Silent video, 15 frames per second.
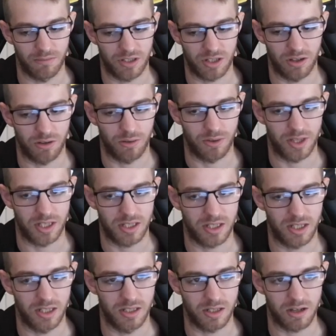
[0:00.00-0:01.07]
So
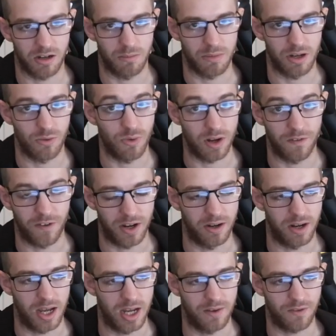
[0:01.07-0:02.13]
this is going to be really
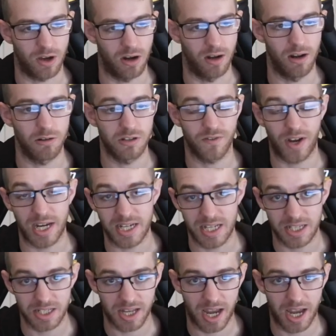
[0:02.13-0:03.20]
fun. I've got loads of
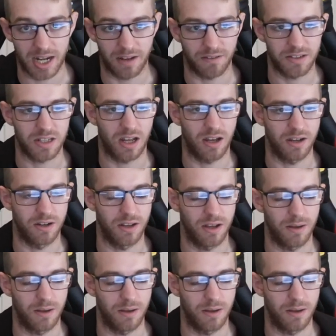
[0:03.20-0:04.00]
ideas again. I've started